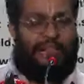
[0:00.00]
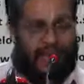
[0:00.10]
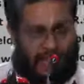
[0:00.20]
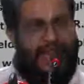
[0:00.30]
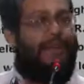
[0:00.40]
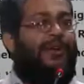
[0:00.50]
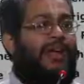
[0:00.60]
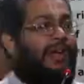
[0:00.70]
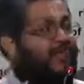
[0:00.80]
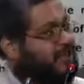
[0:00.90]
for any one
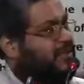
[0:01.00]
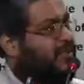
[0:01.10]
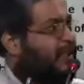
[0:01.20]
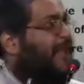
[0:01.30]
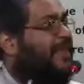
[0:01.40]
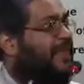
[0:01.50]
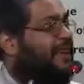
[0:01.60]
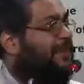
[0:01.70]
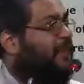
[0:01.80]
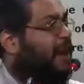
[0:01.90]
of us. Only thing
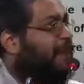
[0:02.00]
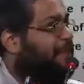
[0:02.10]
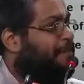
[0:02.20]
is what?